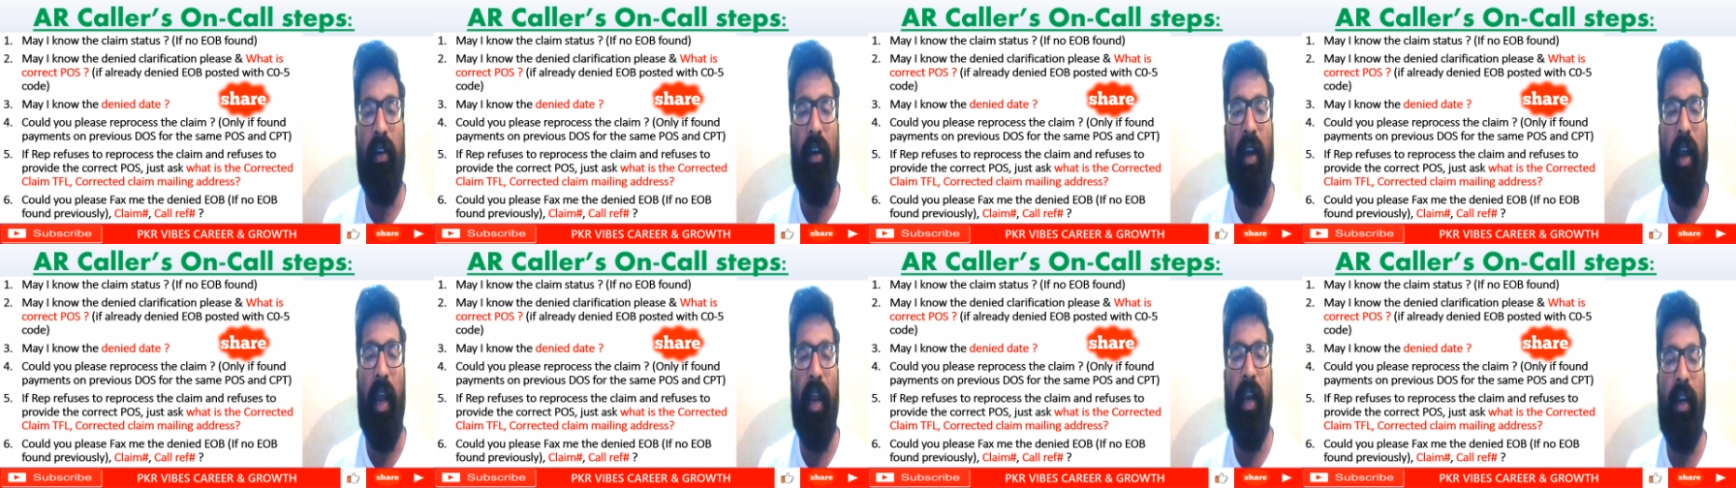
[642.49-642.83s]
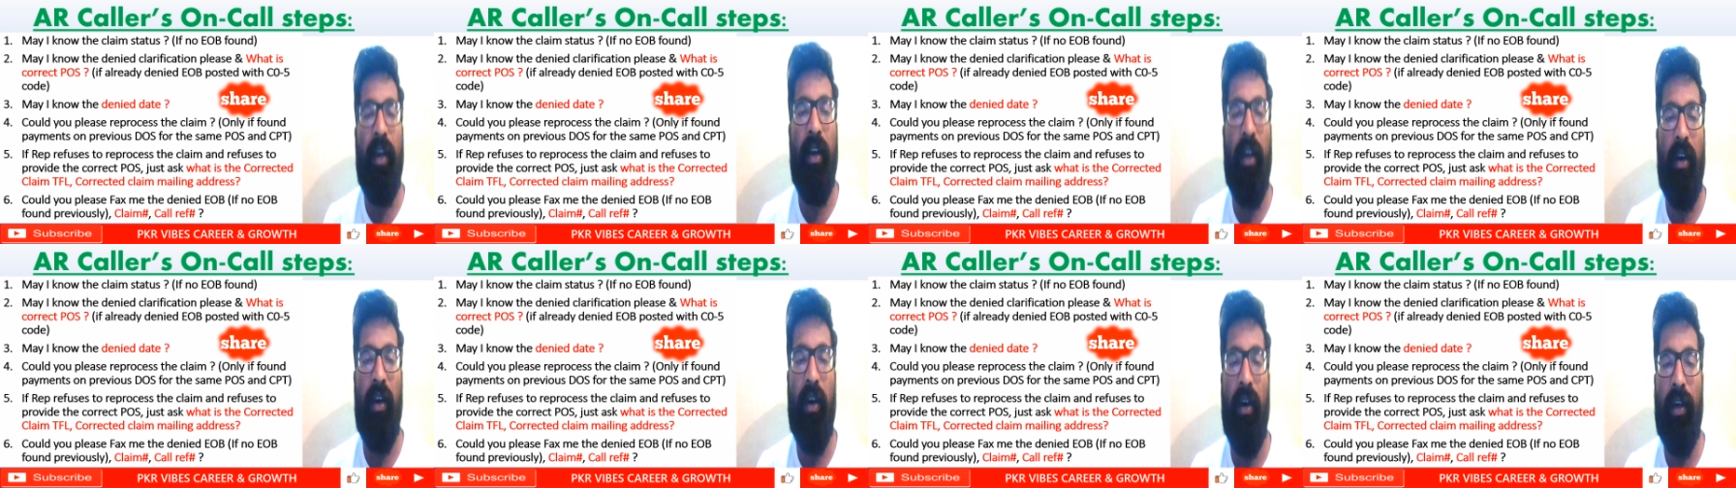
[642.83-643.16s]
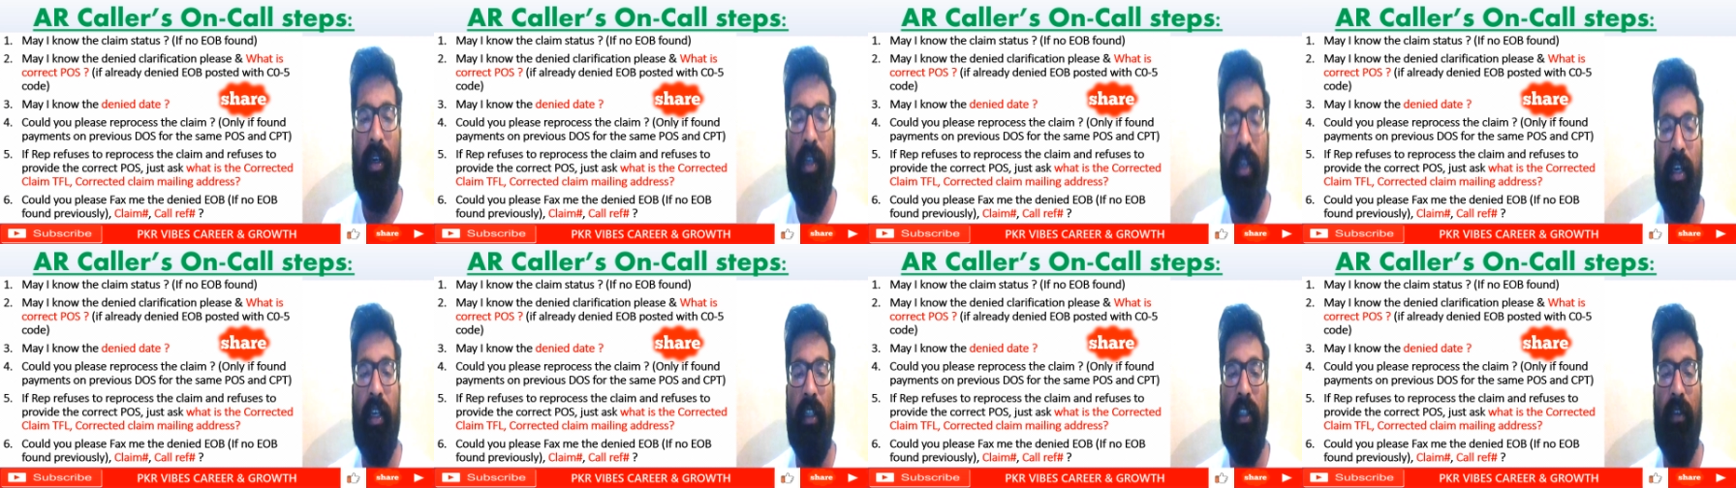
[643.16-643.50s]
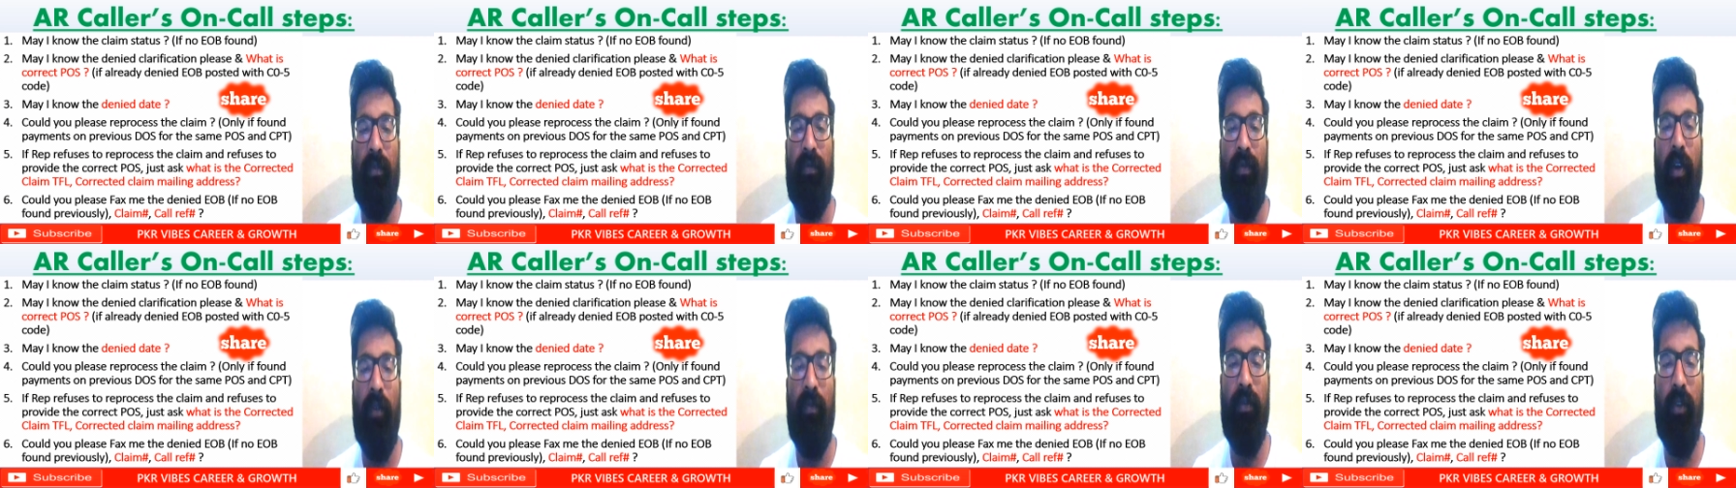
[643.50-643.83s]
And yeah, the
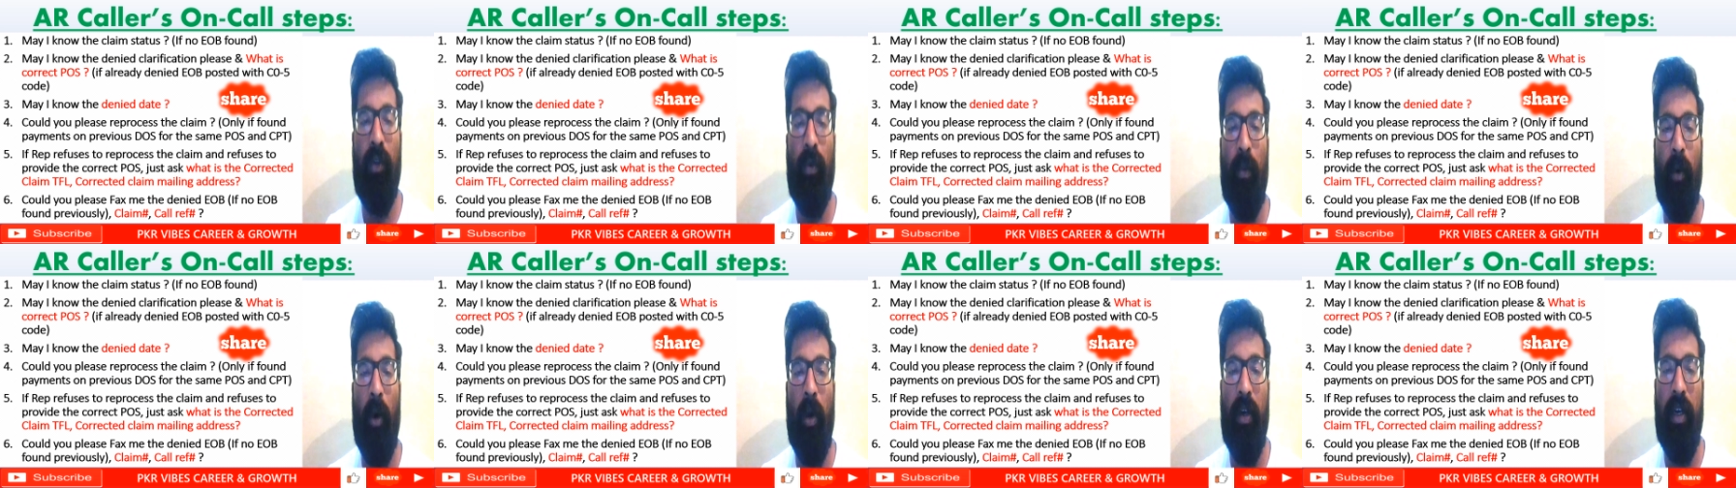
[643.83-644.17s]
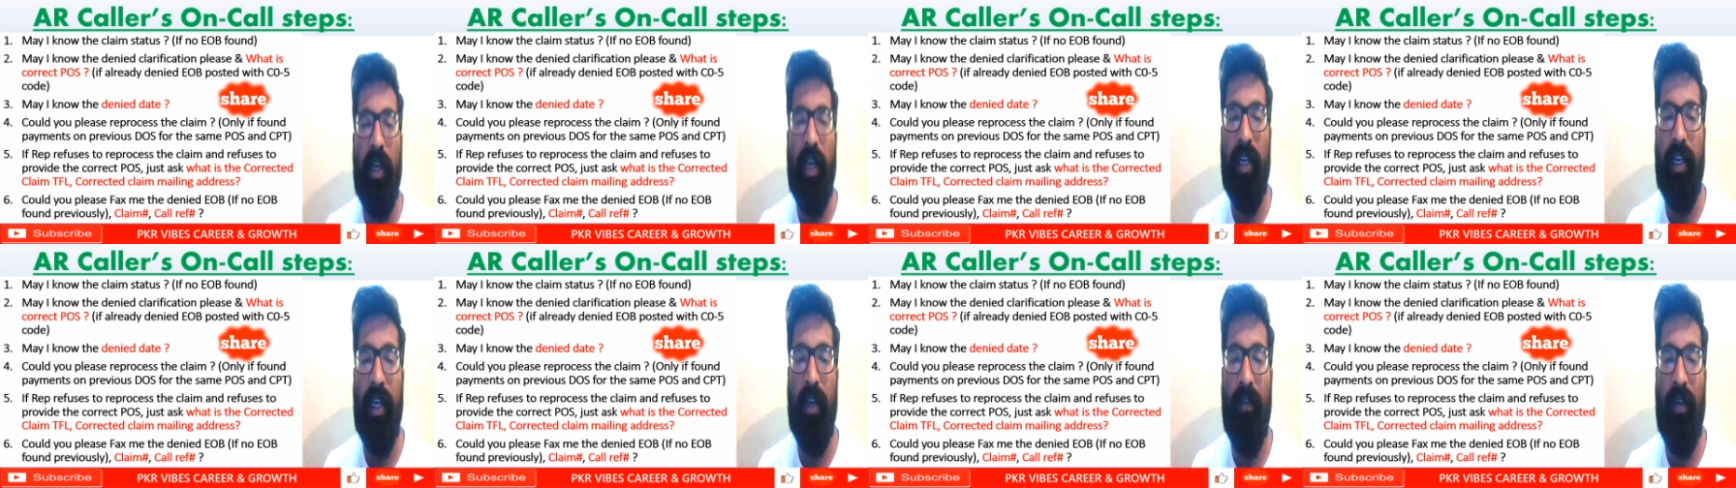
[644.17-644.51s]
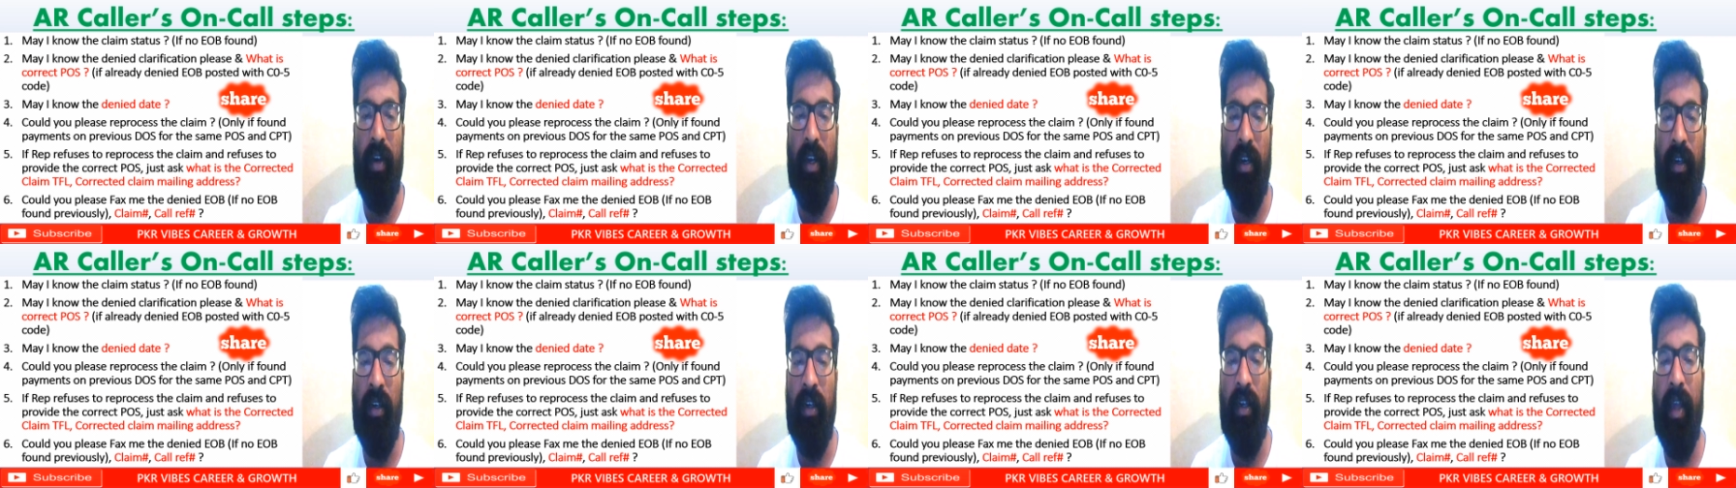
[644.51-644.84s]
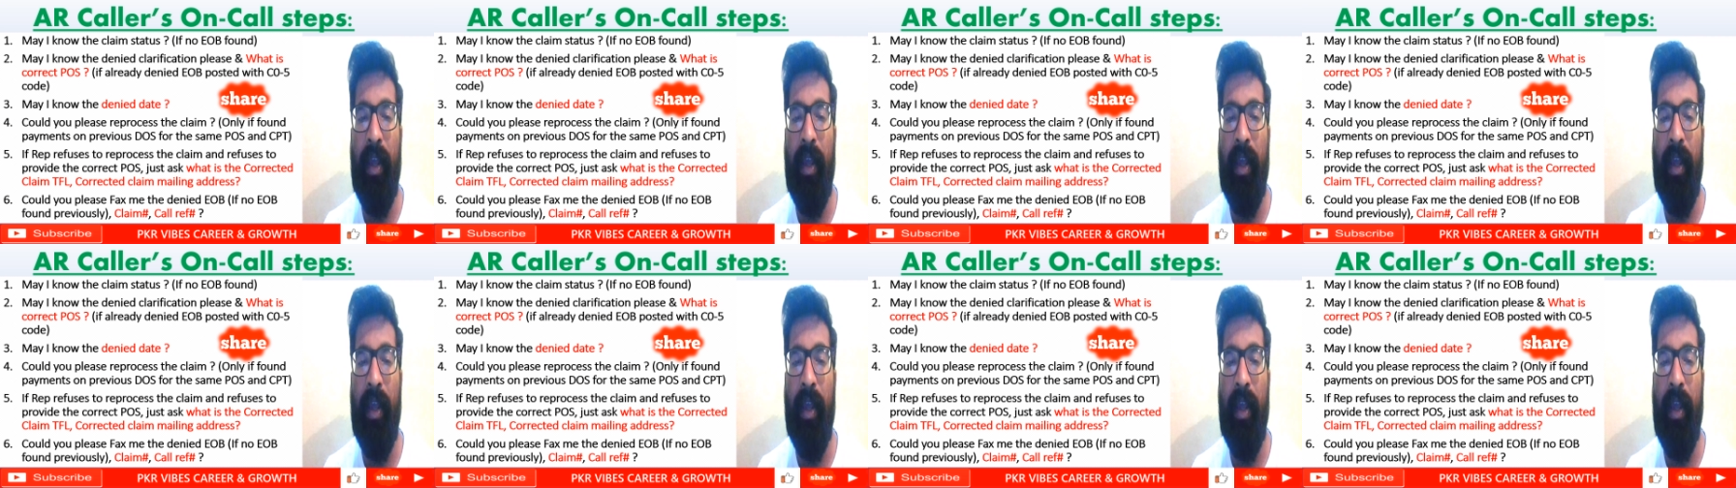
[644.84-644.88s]
fifth point I given,